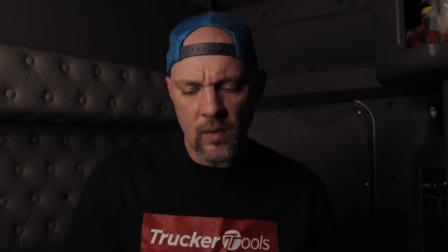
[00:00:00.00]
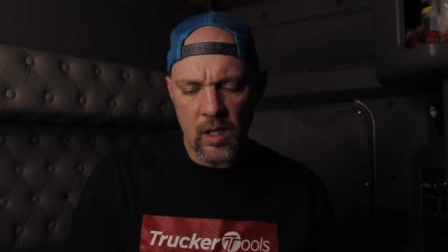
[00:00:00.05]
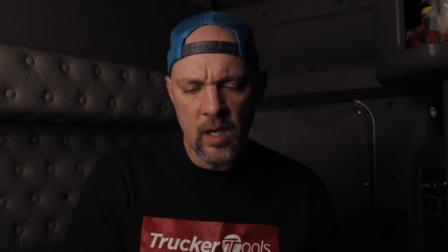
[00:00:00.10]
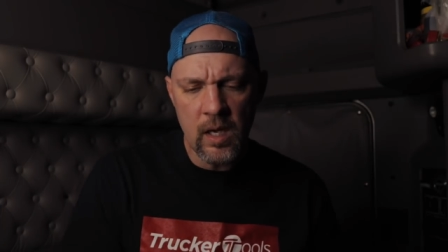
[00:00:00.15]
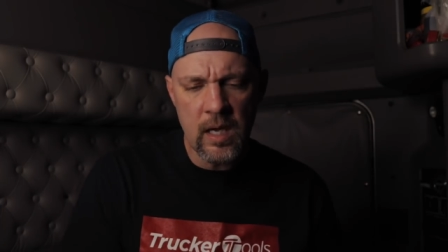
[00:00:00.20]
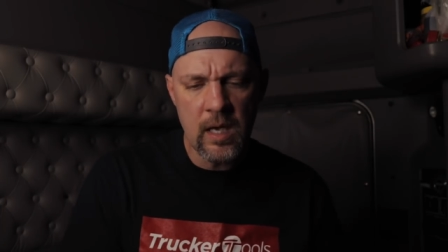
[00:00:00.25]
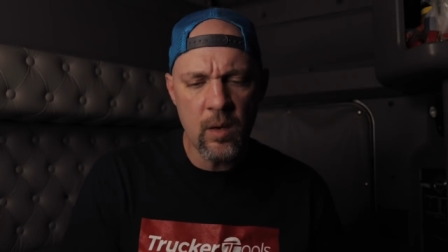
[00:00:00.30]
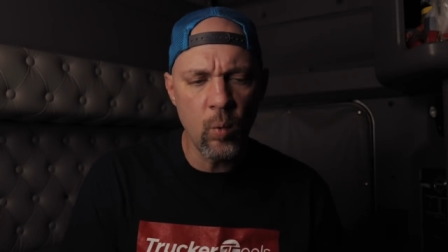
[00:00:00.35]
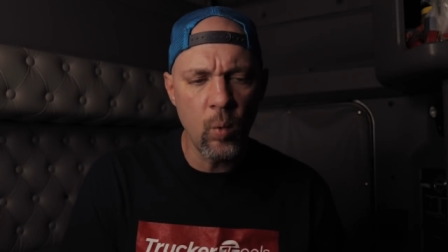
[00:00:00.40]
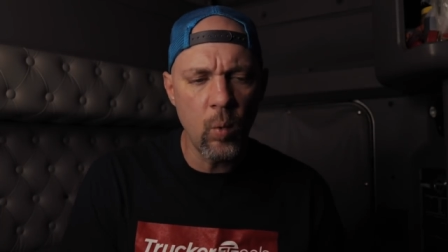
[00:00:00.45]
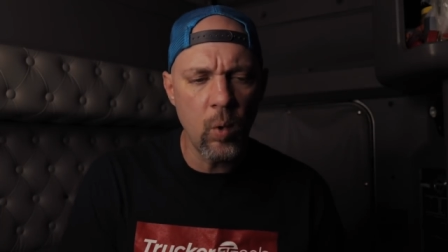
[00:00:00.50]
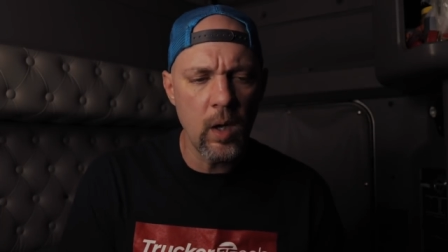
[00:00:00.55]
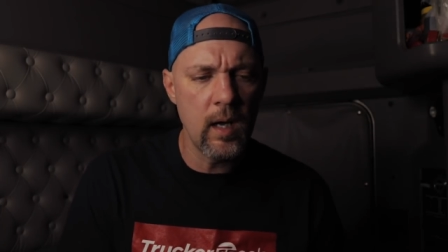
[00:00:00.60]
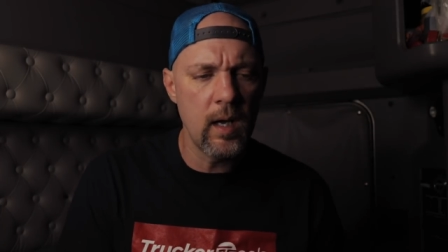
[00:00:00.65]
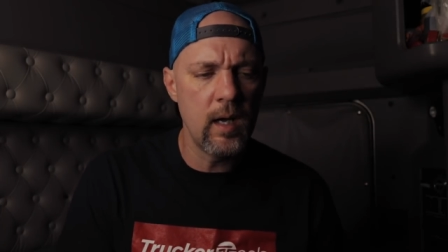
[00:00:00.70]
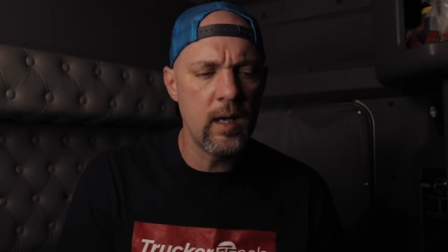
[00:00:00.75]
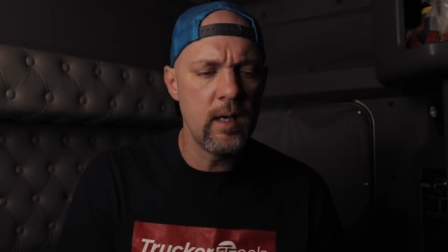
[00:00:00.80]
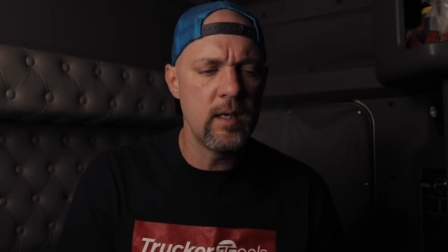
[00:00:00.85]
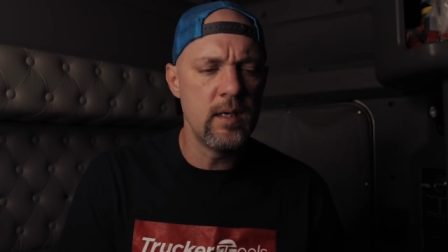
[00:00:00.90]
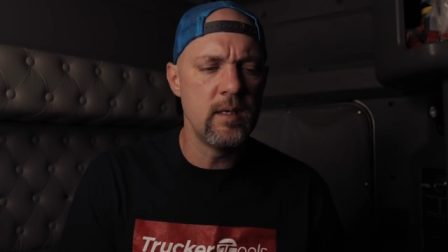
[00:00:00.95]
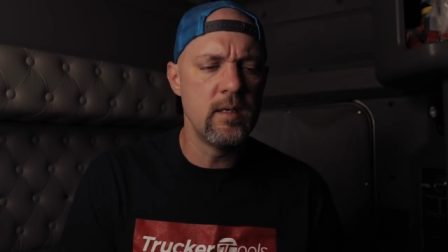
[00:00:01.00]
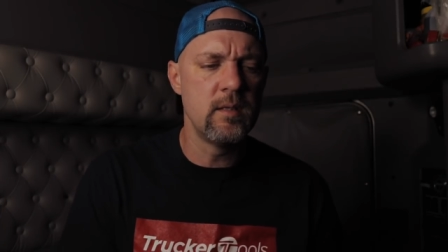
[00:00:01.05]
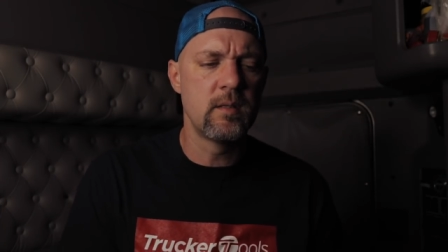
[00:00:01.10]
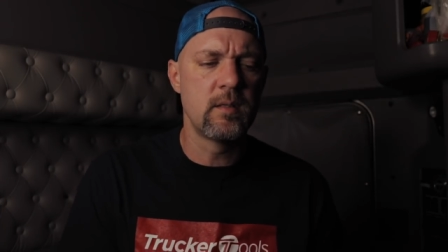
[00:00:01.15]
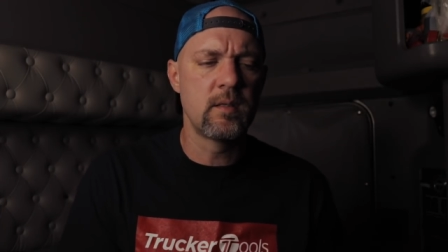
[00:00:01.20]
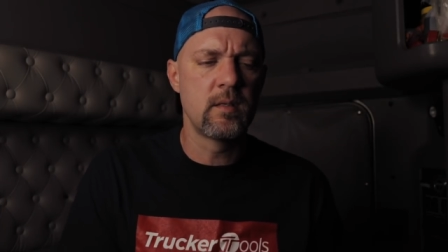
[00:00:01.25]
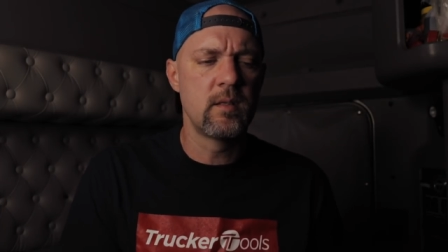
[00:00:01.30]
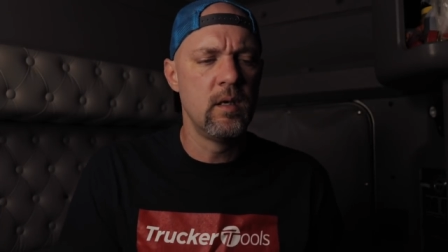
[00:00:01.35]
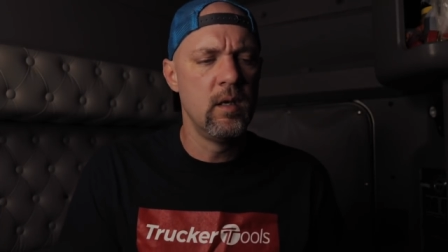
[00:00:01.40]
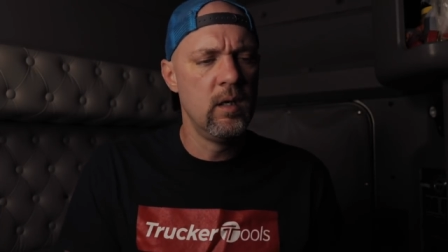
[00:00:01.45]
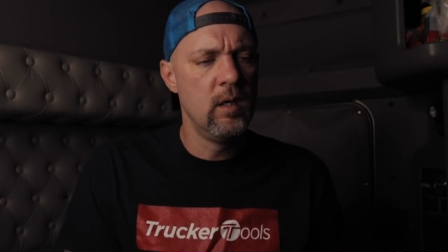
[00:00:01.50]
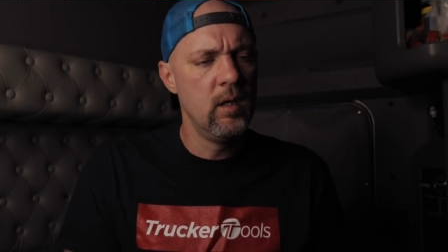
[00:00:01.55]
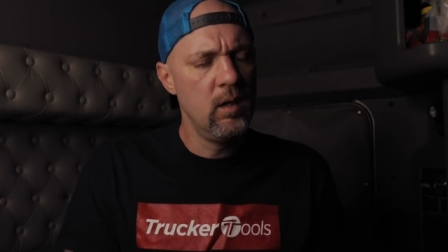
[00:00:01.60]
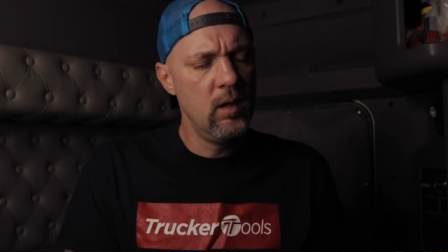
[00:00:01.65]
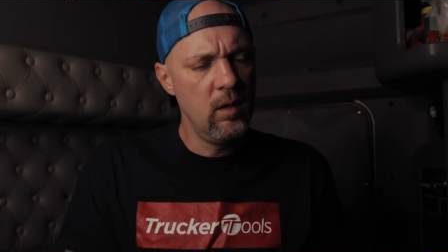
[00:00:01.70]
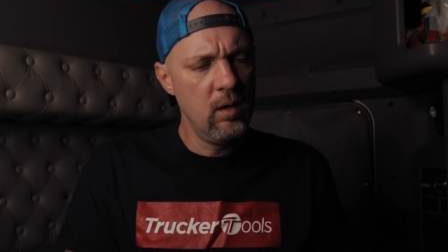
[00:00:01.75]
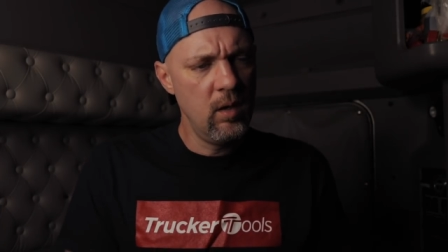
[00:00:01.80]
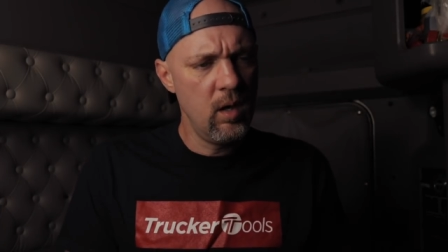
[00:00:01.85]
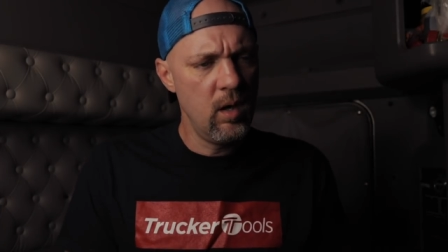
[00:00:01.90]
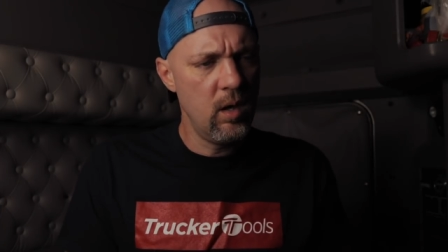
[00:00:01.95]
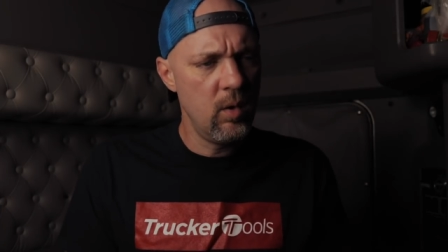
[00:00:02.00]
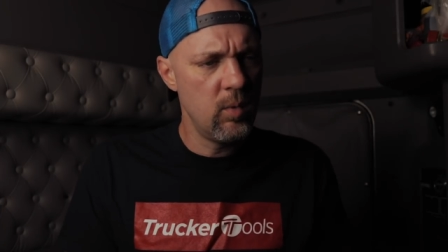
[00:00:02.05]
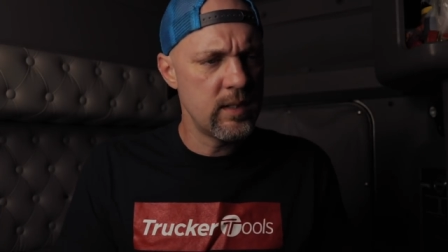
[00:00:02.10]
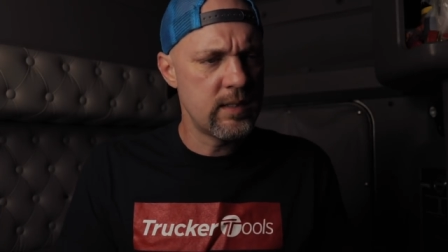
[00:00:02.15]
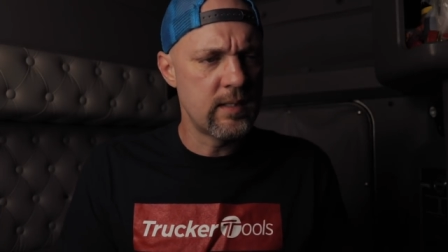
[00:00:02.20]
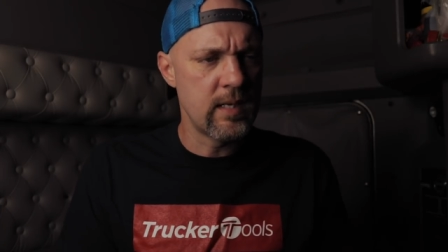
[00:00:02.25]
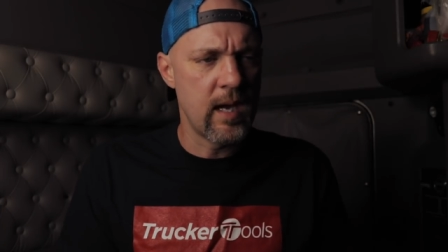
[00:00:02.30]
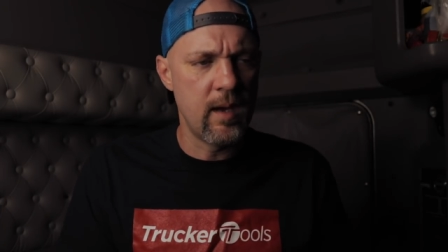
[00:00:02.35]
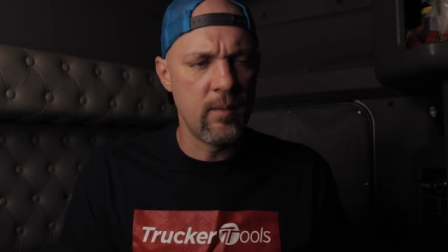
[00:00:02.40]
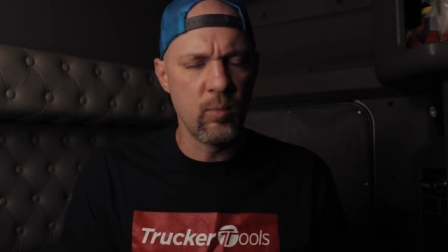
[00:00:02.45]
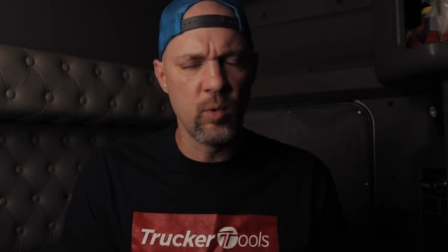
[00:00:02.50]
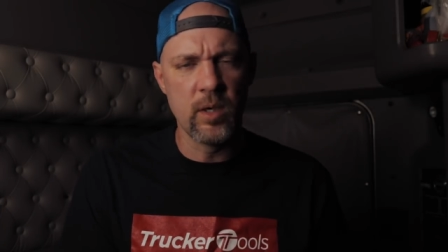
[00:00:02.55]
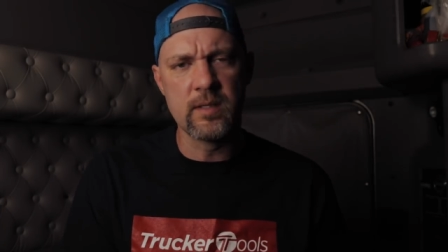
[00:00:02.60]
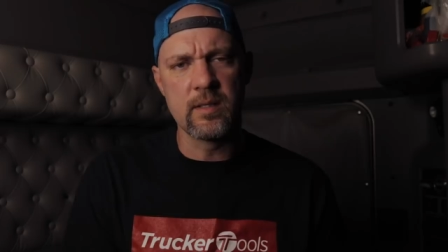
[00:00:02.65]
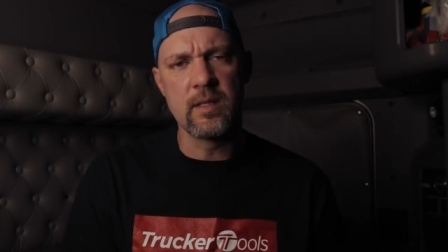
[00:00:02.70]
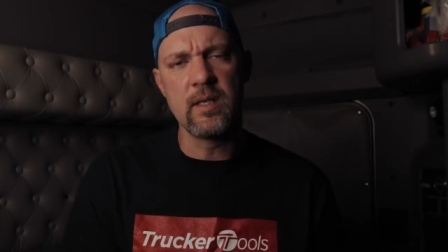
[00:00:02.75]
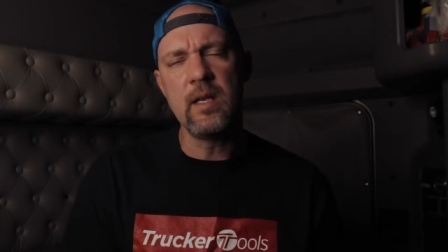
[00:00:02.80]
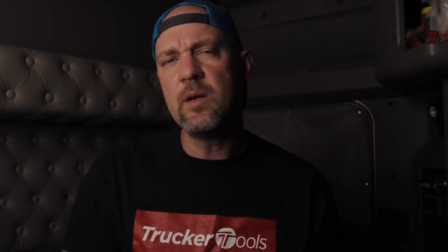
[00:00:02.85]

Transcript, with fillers: it was oh, what time was it?